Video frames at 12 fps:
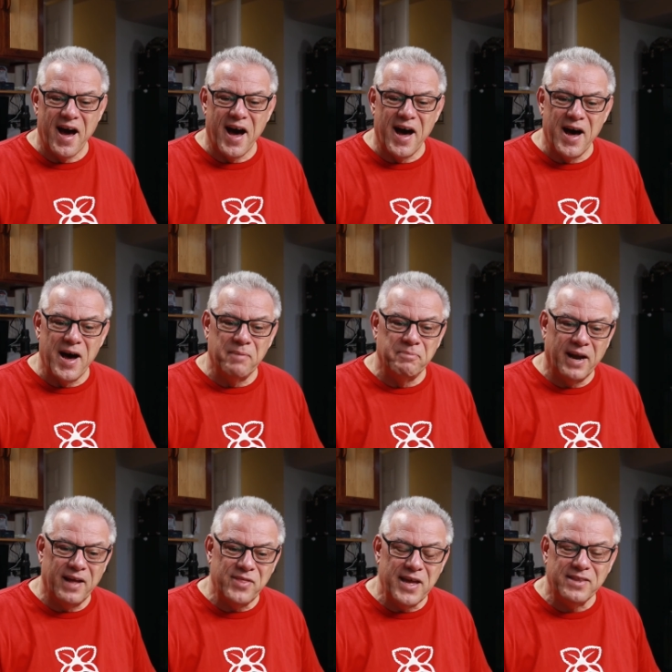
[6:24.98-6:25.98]
But
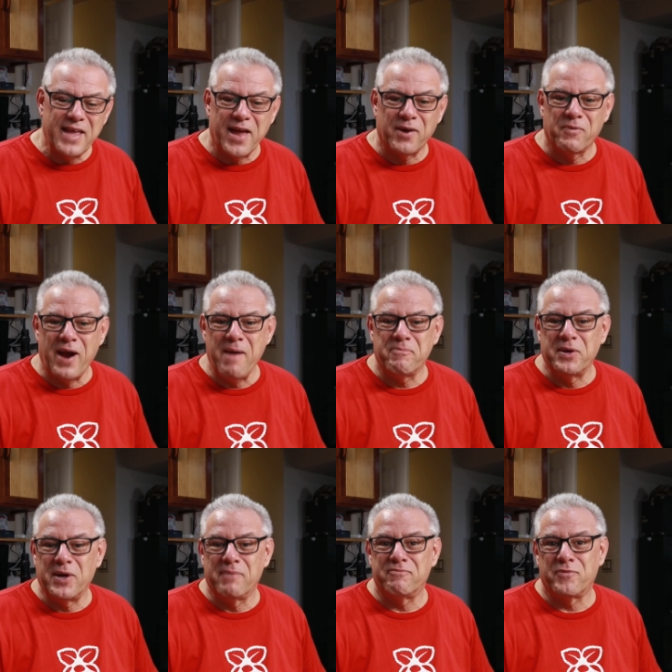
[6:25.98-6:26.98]
I think that'll wrap
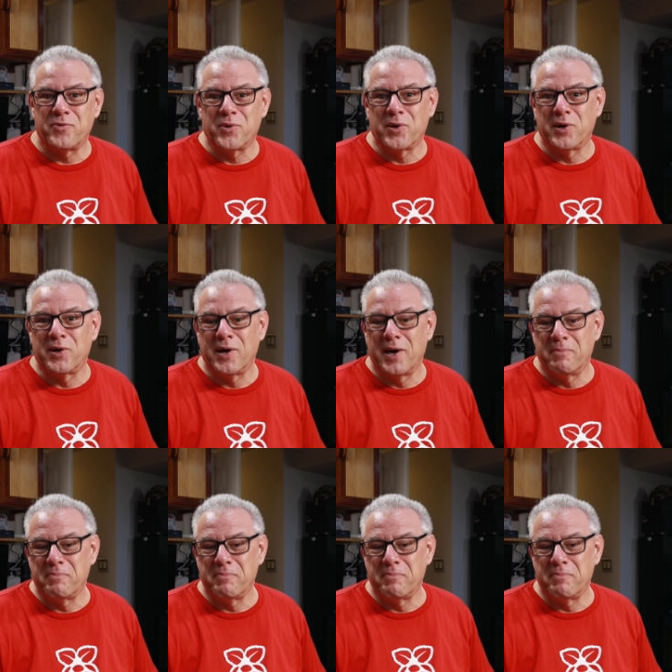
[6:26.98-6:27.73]
it up for